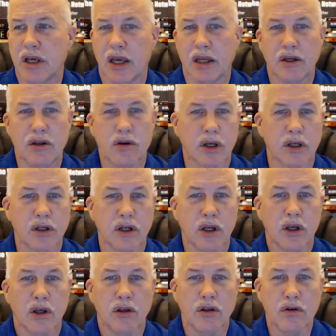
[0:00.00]
and
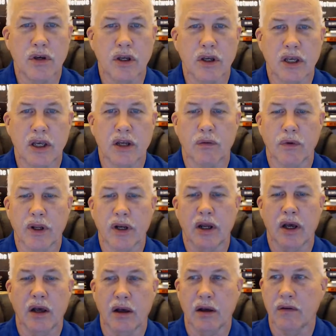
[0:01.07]
you can get rid
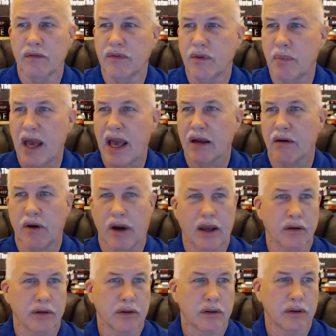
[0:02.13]
of the background,